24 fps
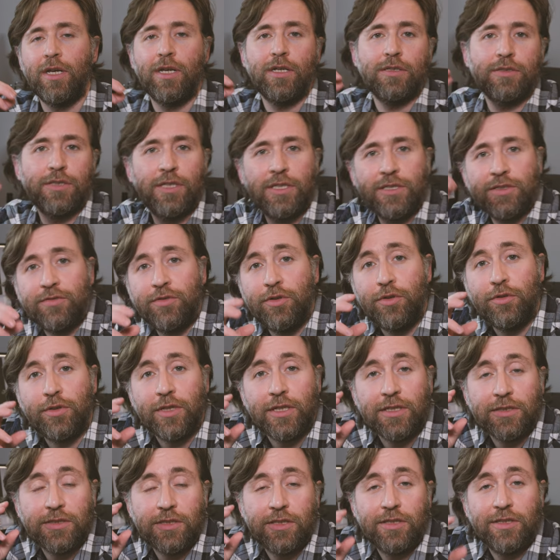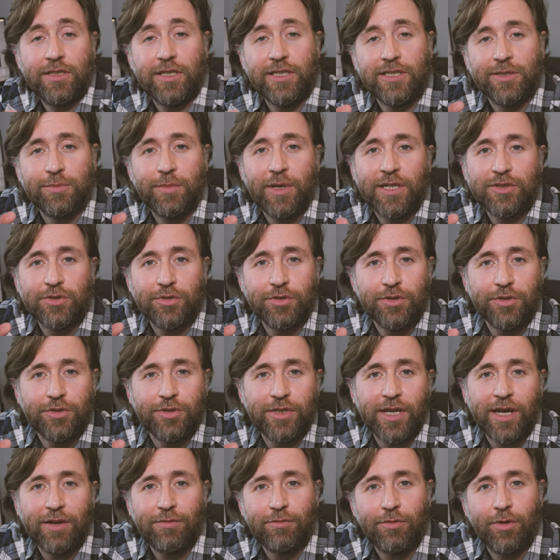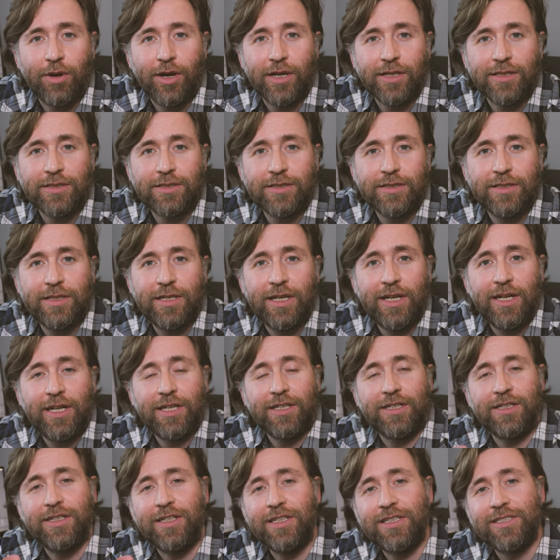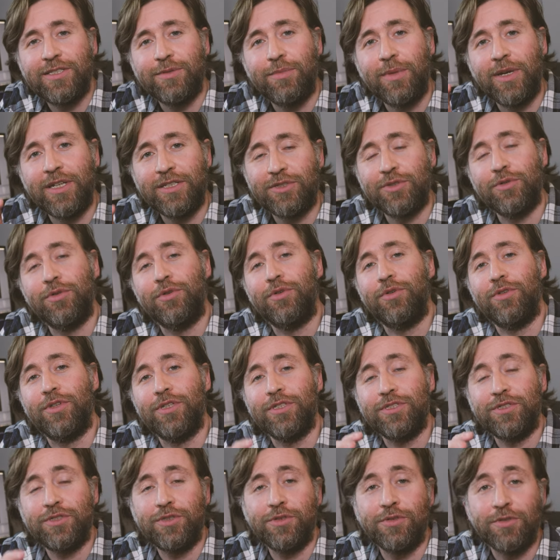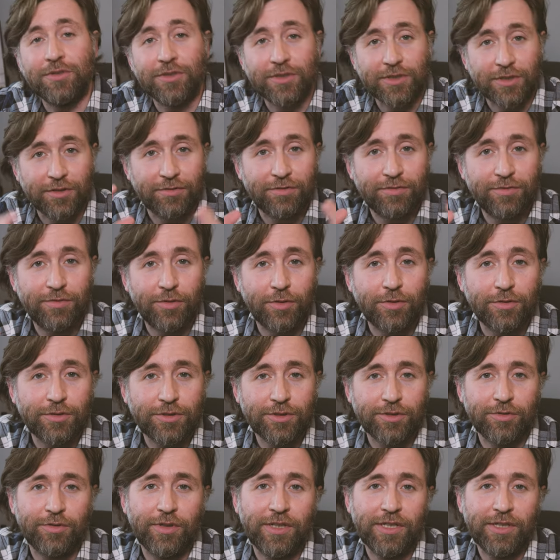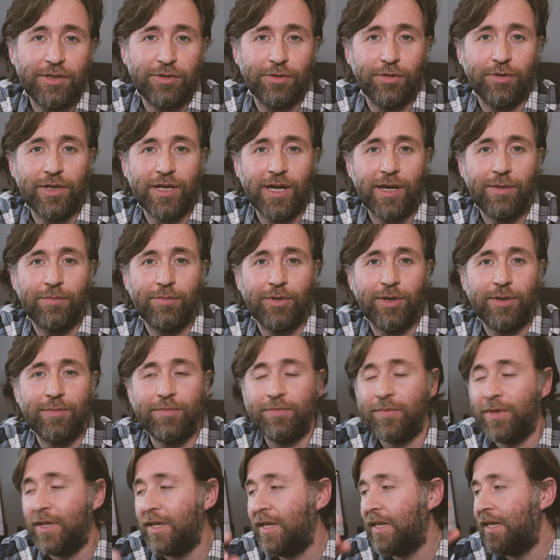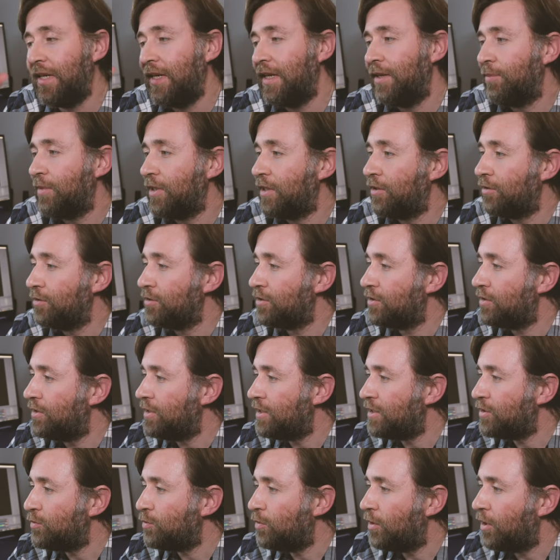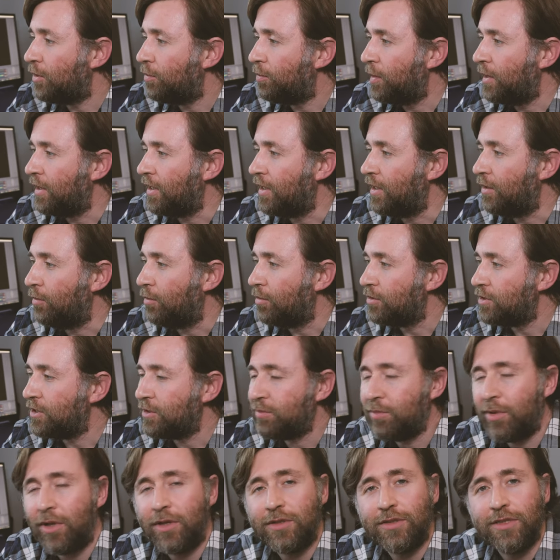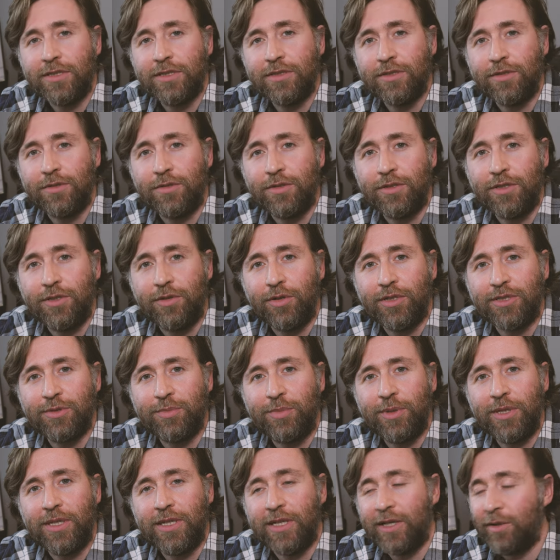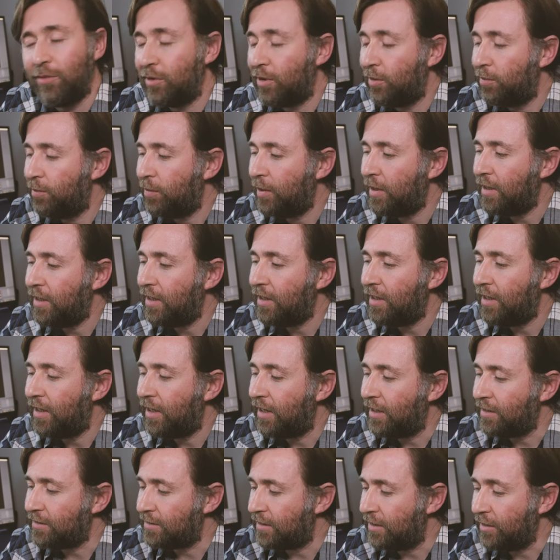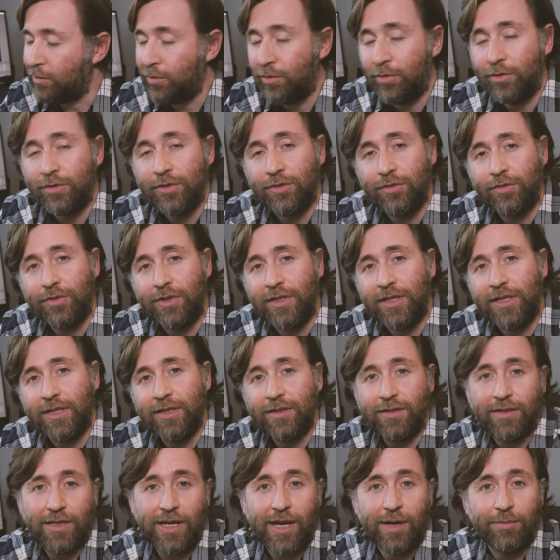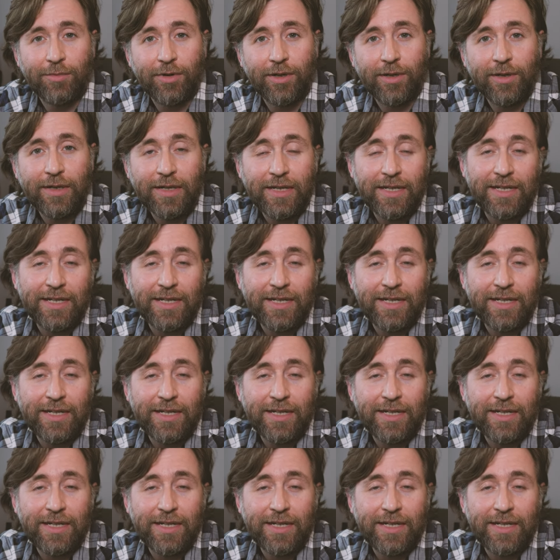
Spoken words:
So here's a few things that you need to make sure you get right. You need to make sure that students can full screen your camera, because this will appear, once it's plugged into the USB, it will appear as an ordinary camera.